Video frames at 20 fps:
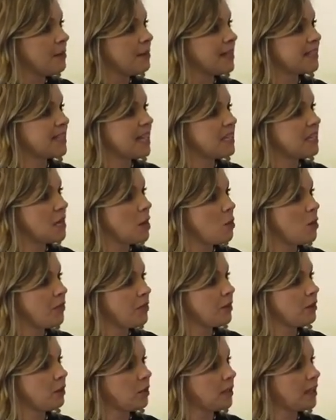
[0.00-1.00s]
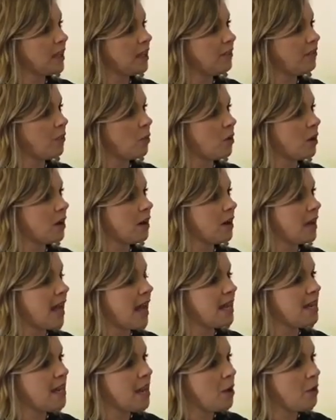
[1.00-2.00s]
Because I know what they're looking for.
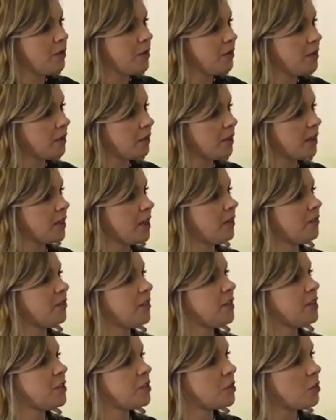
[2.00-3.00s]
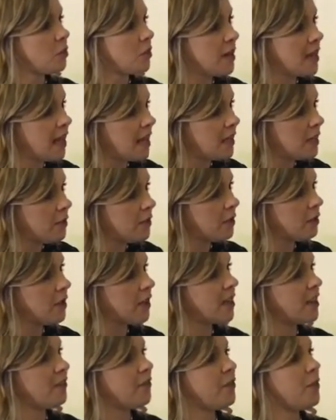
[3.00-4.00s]
I know that they're looking for a story. I know they're
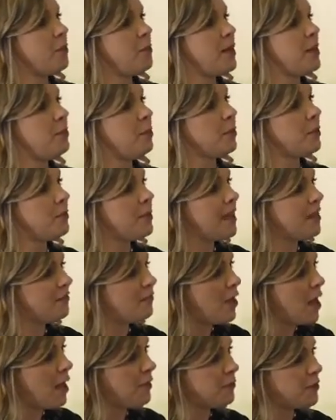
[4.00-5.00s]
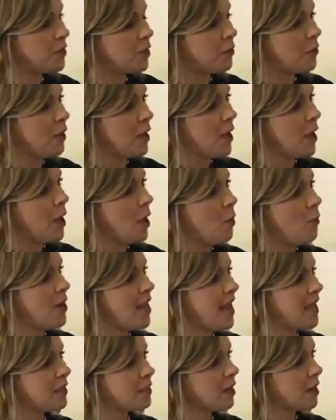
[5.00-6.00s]
looking for the community involved. So
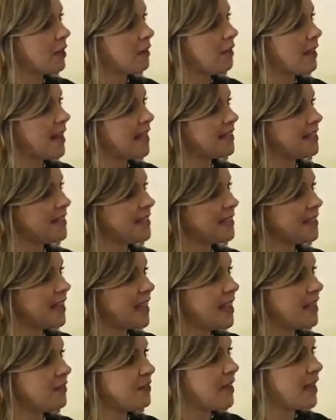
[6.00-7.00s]
we ask our clients this ahead of